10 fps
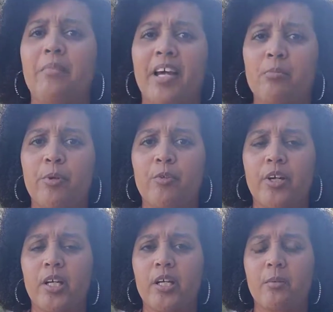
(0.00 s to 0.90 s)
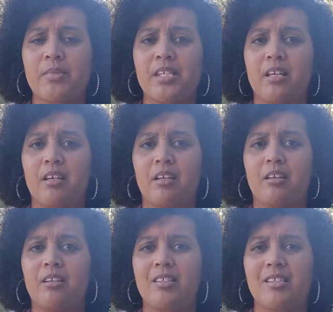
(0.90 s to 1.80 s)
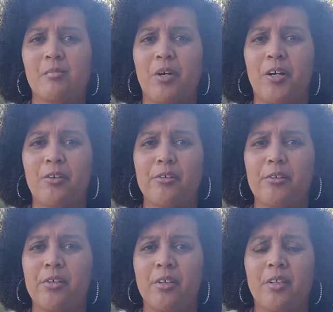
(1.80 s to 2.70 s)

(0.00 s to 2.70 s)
math programs and looked at some other